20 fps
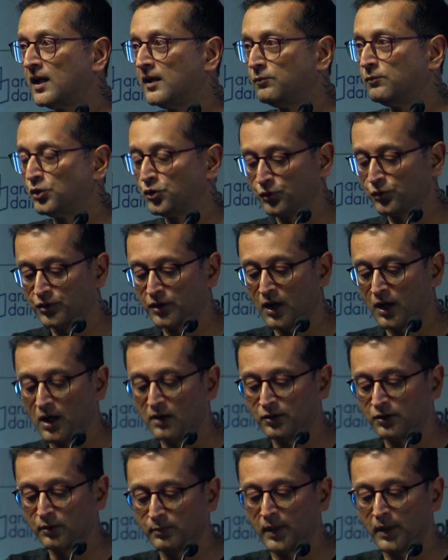which was
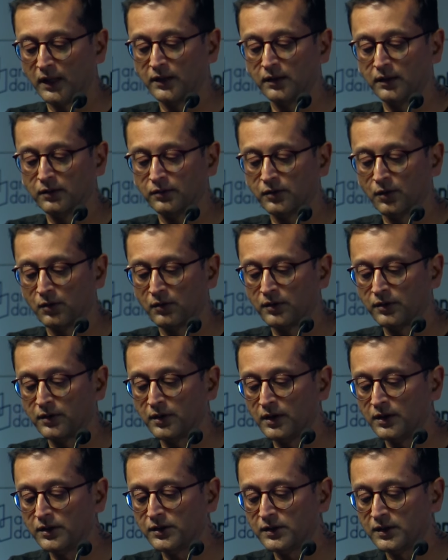granted by the
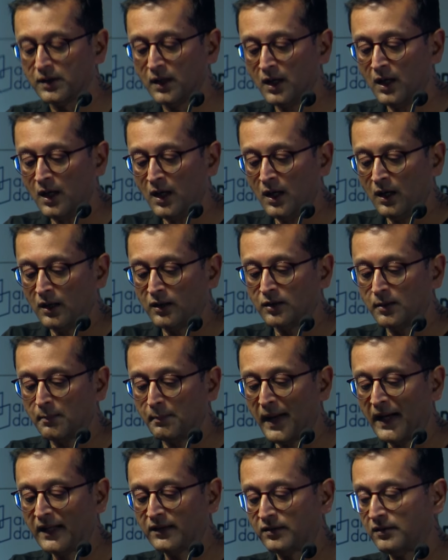authorities. The
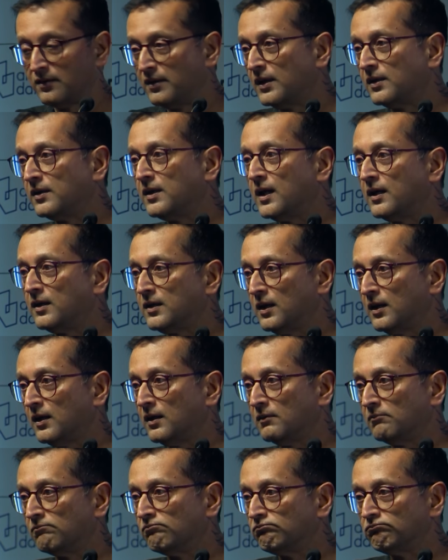math
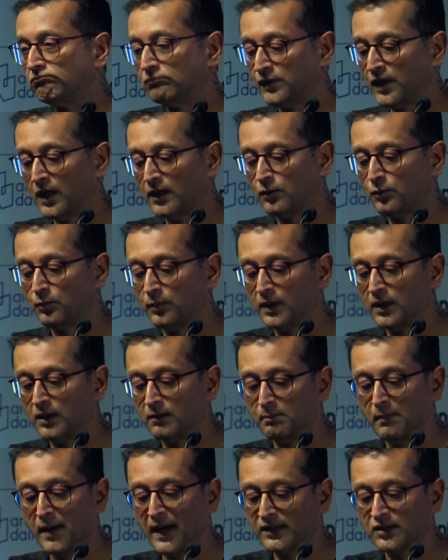dictating that we
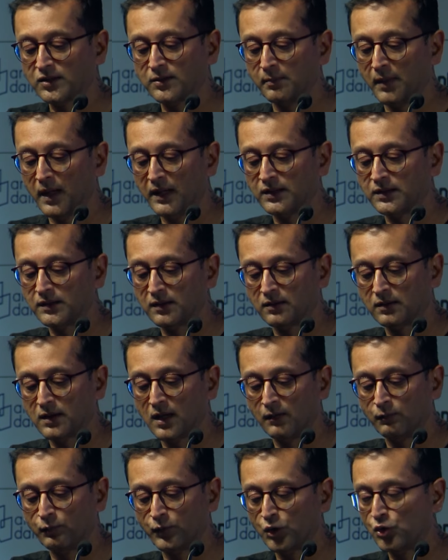maximize it
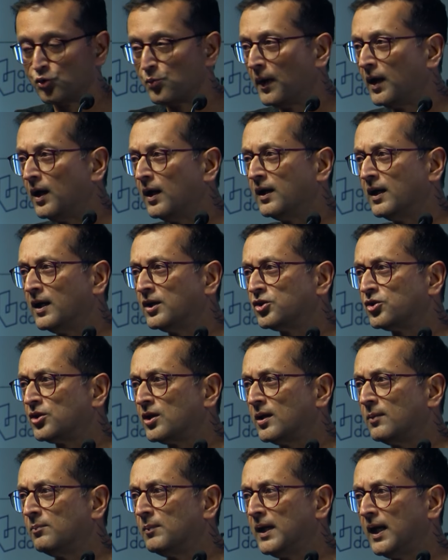come which may, an
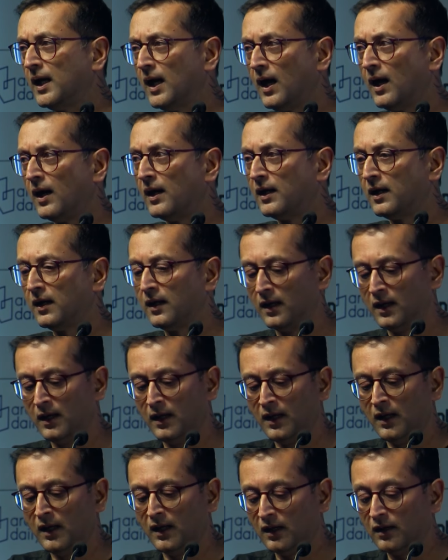extremely high,
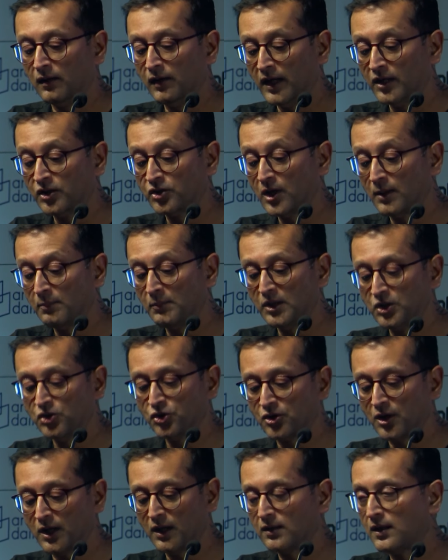extremely
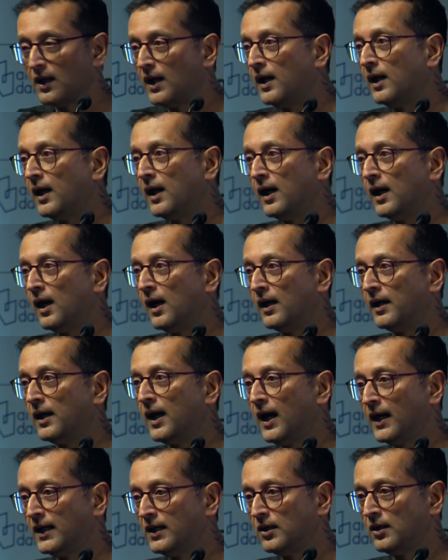strict AAI
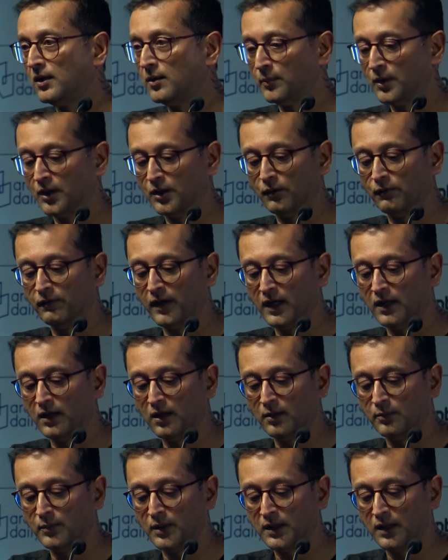height limit, a very
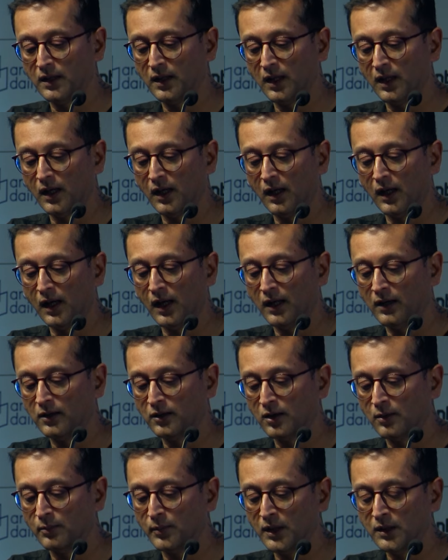limiting AAI
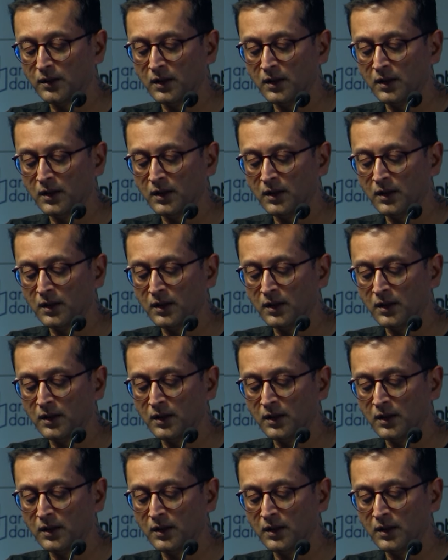height limit,